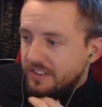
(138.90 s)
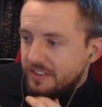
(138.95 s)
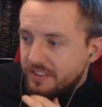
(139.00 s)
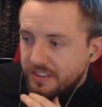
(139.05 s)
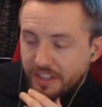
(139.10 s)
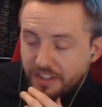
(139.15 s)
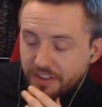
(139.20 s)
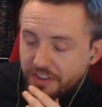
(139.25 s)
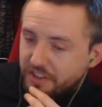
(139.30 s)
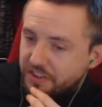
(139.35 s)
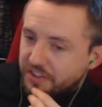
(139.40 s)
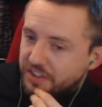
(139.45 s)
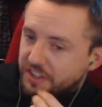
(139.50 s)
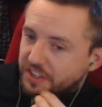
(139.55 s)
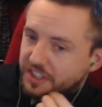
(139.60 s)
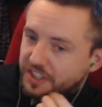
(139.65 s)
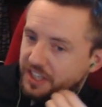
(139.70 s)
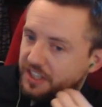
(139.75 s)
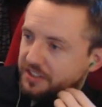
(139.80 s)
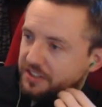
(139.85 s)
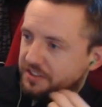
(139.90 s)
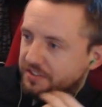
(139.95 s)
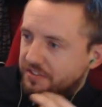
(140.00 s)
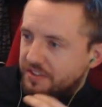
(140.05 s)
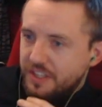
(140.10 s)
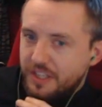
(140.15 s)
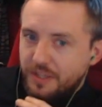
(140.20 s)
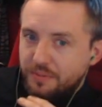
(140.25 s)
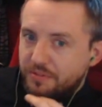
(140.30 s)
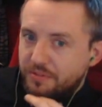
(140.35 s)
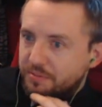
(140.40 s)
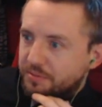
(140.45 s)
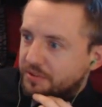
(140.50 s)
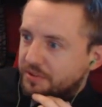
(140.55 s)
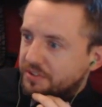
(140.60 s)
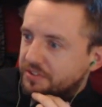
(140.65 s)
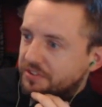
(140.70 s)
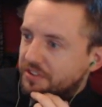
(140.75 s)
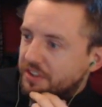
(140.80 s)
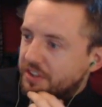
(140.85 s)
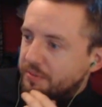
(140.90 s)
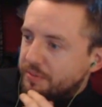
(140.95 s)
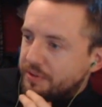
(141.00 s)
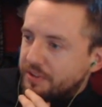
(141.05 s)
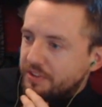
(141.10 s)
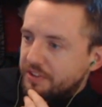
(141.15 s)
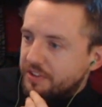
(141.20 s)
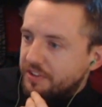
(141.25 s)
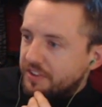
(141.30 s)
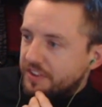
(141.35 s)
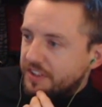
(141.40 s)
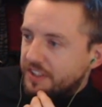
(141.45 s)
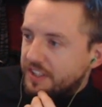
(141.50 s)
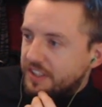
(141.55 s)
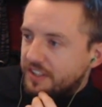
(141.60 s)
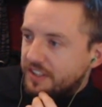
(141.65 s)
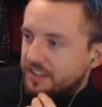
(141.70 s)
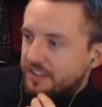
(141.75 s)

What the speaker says: Anything that engages the hips more is going to be a good thing.